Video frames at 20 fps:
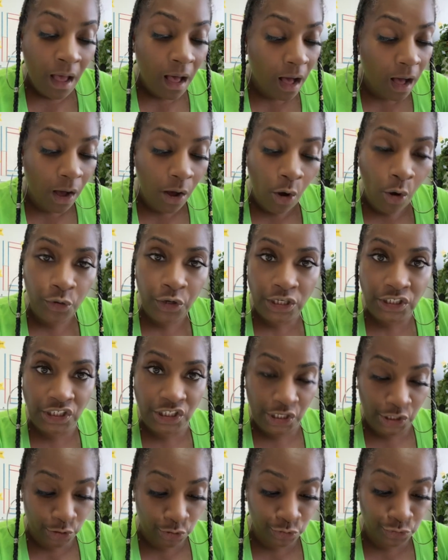Older
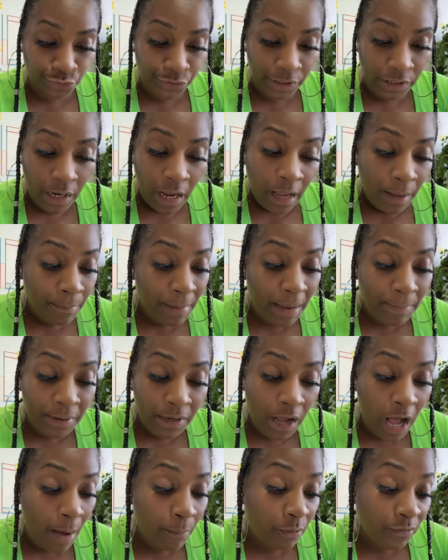children may
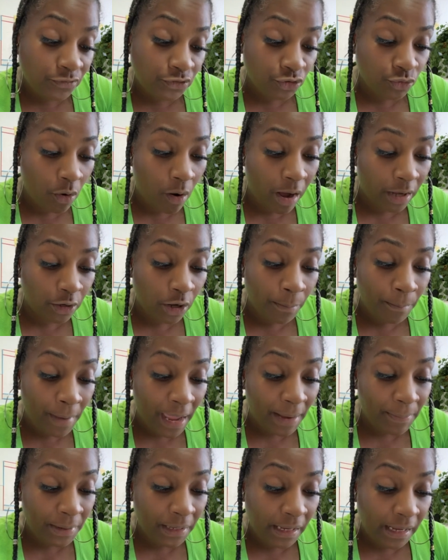become withdrawn or
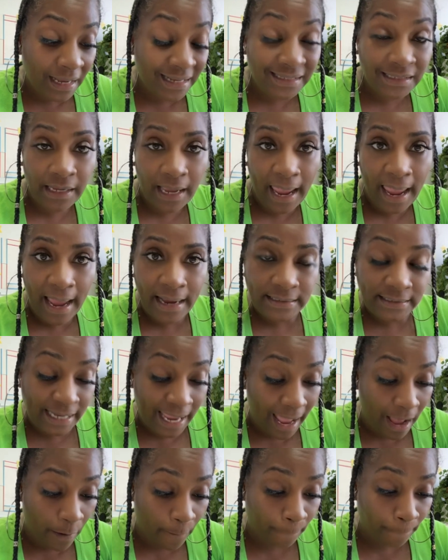may begin to act
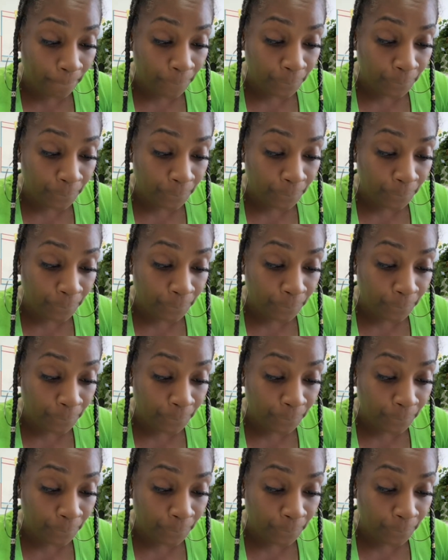out.